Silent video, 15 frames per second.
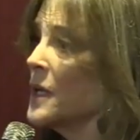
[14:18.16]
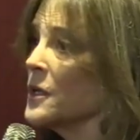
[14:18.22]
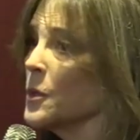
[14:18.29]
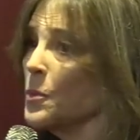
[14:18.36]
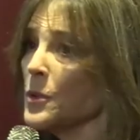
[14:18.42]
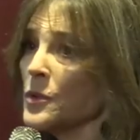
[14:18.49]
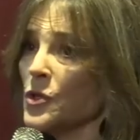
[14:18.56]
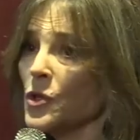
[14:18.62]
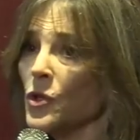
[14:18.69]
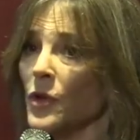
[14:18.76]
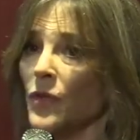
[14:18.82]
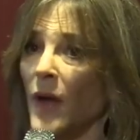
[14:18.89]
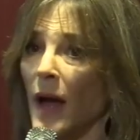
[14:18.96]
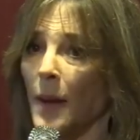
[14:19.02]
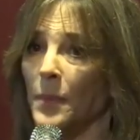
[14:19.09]
and the pursuit
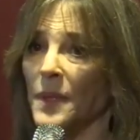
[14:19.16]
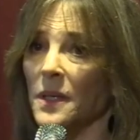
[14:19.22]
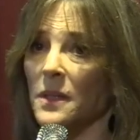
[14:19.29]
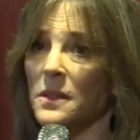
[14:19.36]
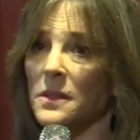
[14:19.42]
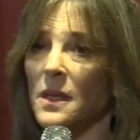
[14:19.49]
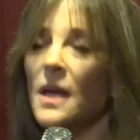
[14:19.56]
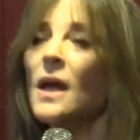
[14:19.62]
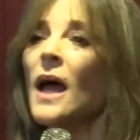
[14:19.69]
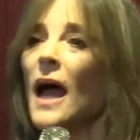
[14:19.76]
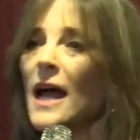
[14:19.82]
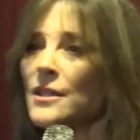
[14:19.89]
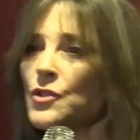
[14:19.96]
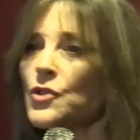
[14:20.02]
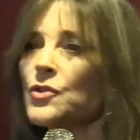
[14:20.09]
of happiness.
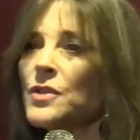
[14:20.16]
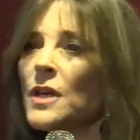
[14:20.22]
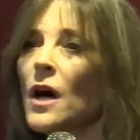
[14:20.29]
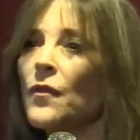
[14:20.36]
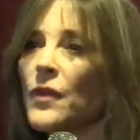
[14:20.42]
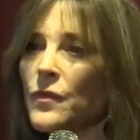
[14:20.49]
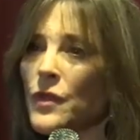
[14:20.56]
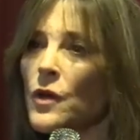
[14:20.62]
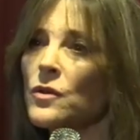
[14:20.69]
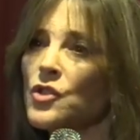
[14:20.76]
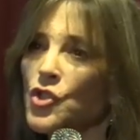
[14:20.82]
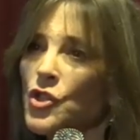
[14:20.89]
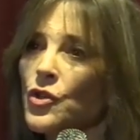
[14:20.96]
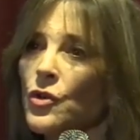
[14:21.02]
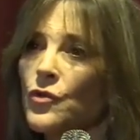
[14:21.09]
Ask yourself if
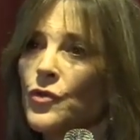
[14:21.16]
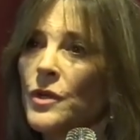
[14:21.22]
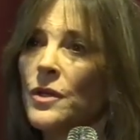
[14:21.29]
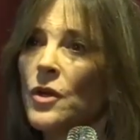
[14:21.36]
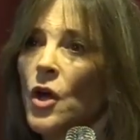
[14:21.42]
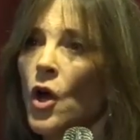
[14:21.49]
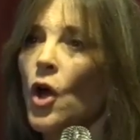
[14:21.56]
those children